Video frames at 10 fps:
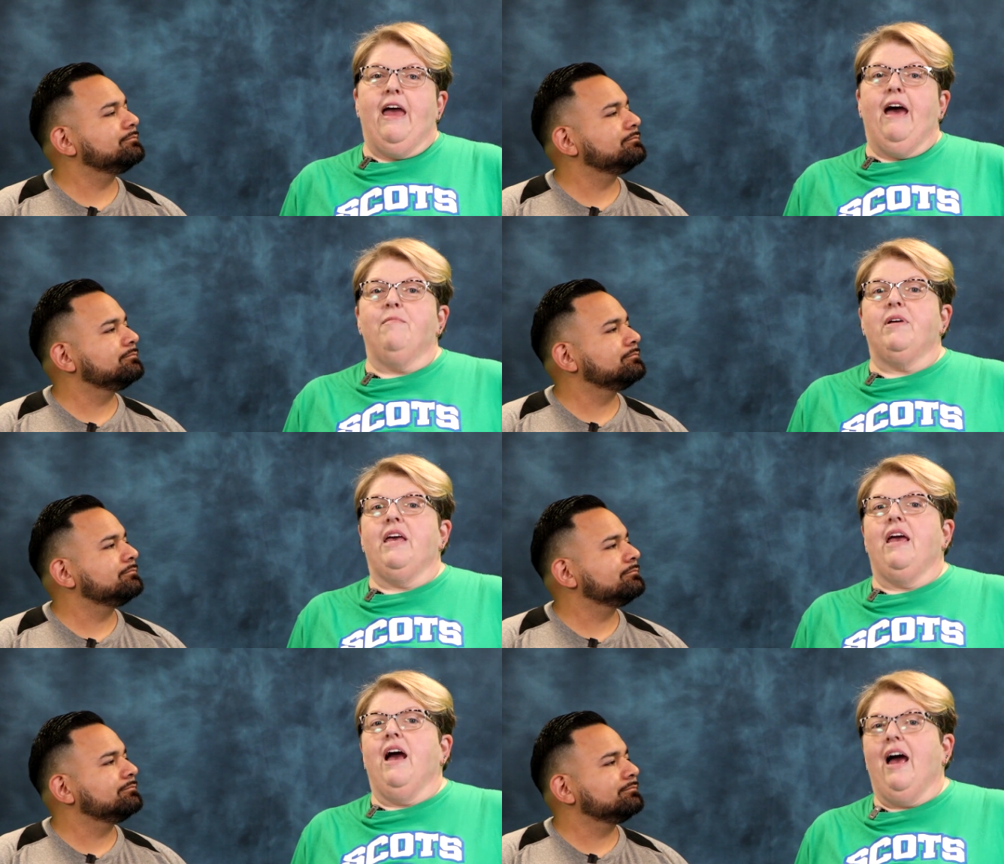Speaker 1: At
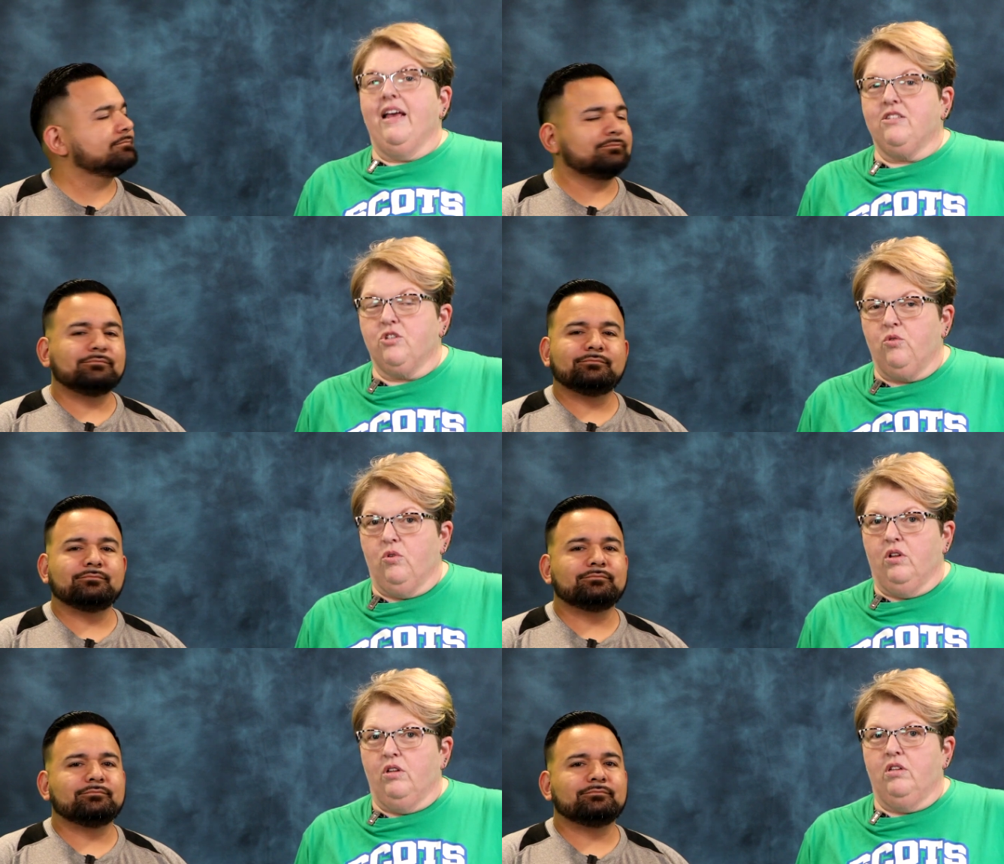McKay High
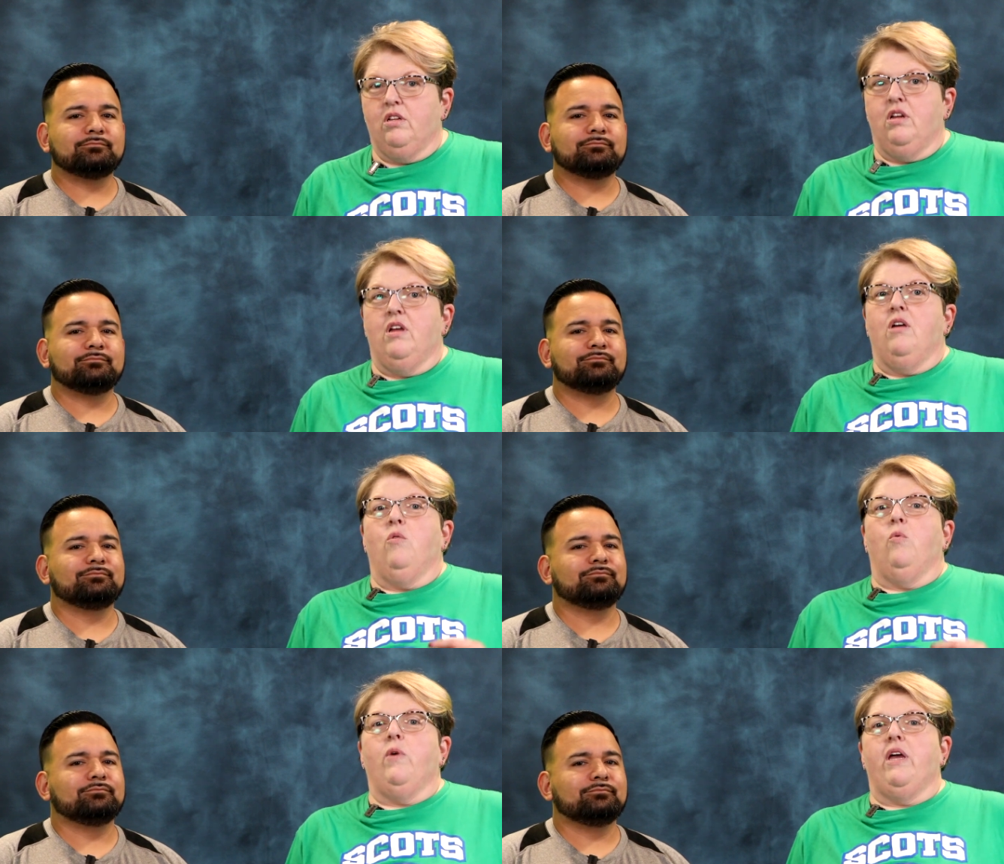School,
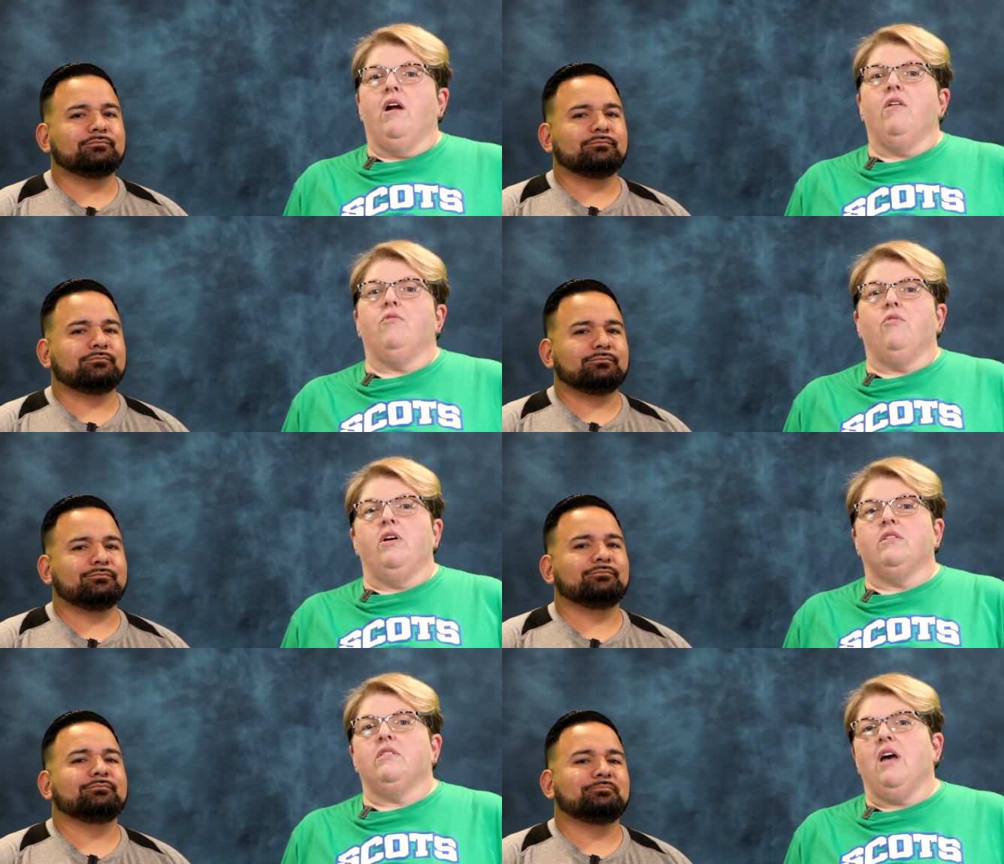we are the
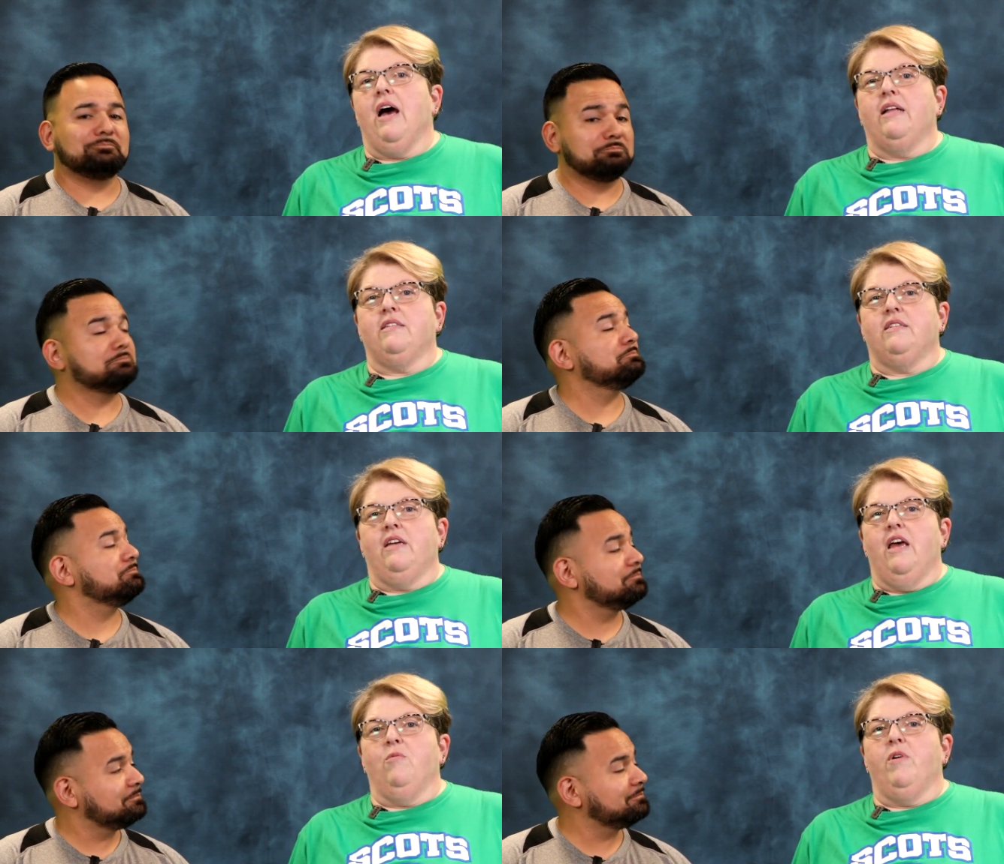Royal Scots,
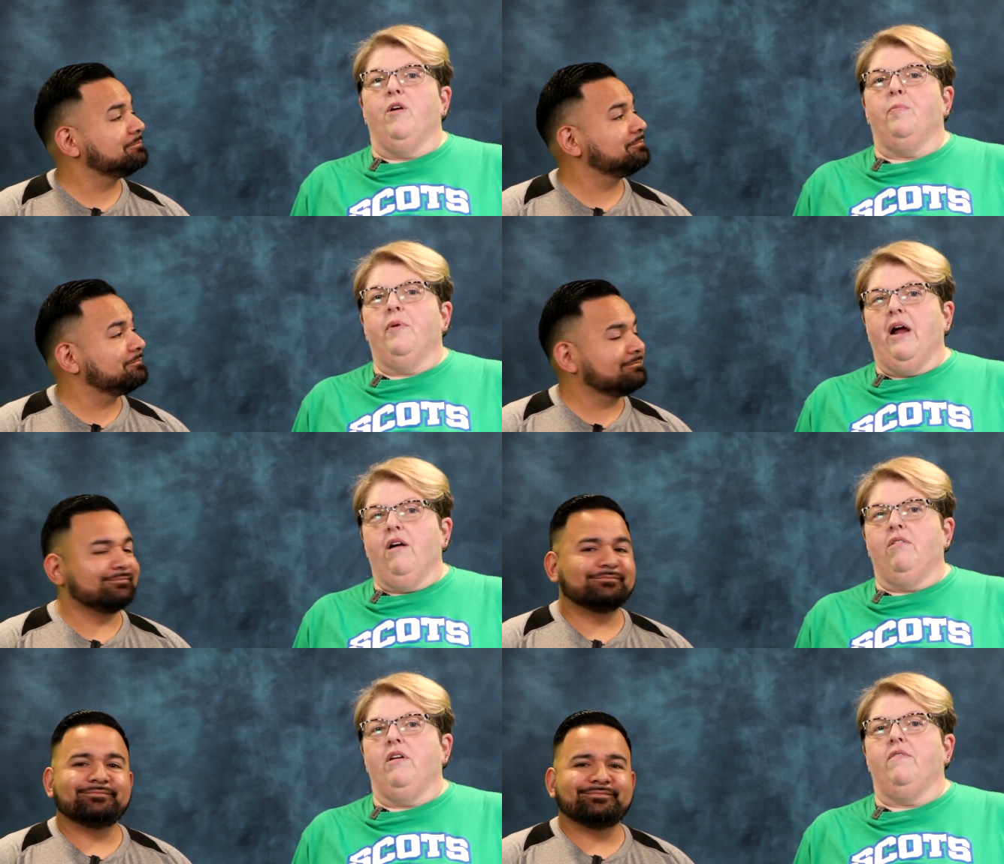and we are
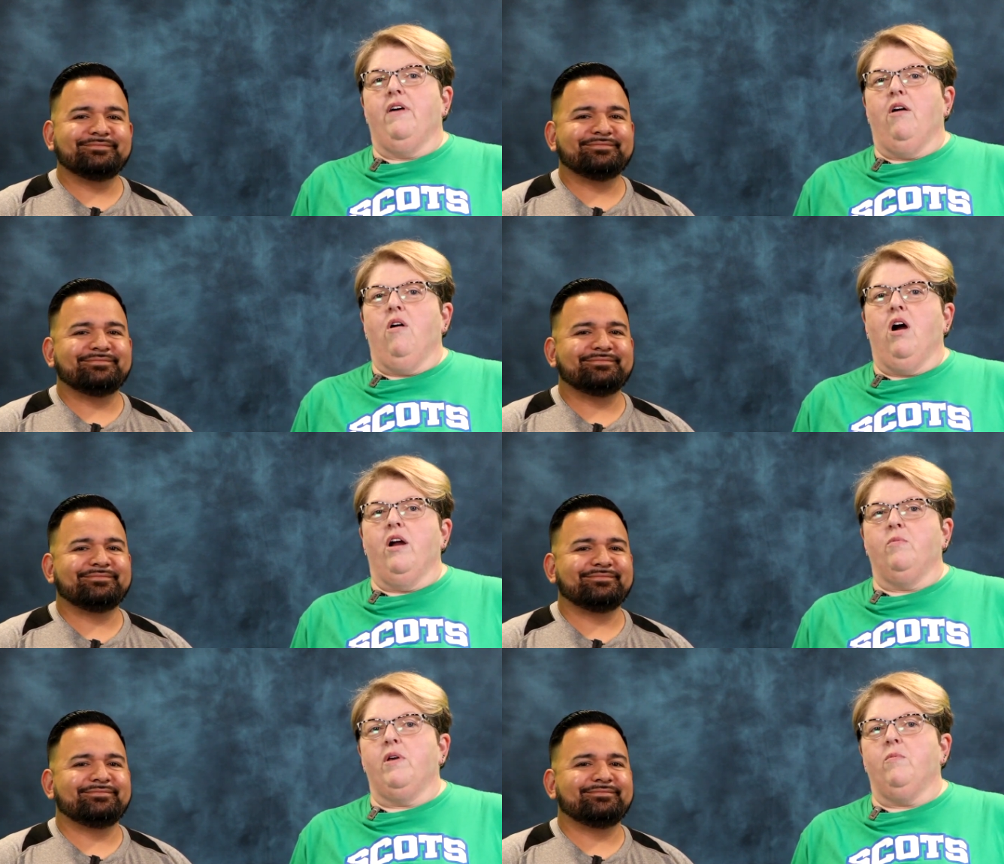proud of how
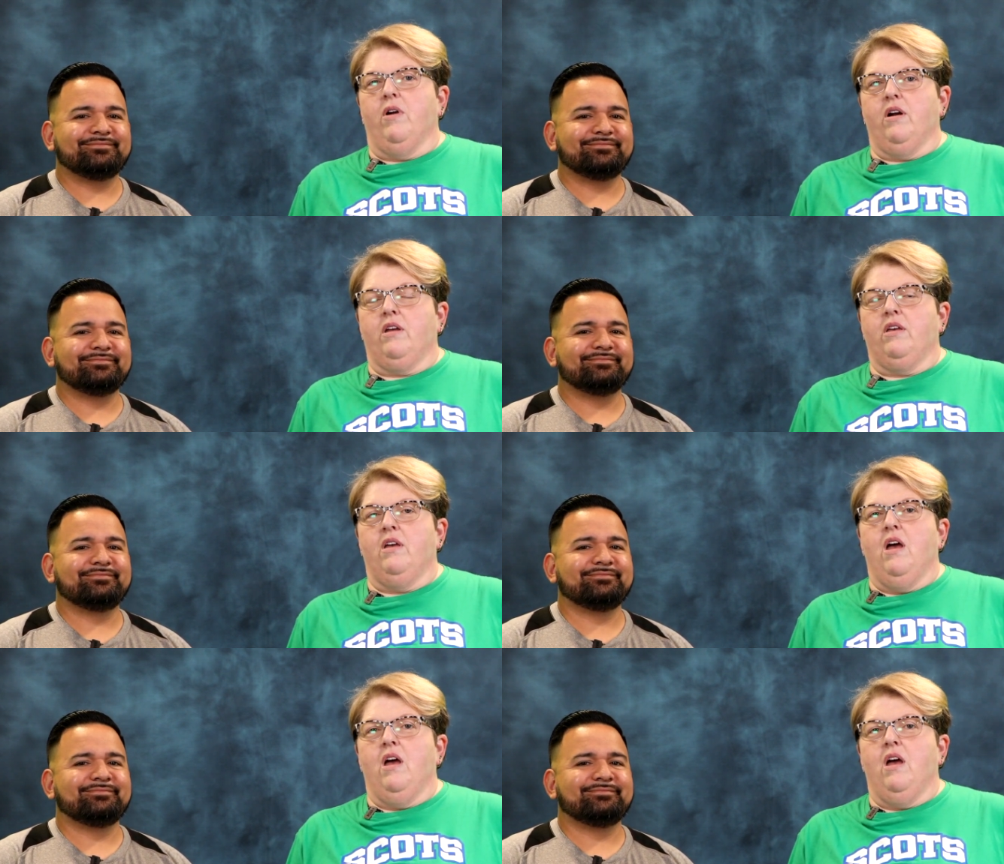hard we work,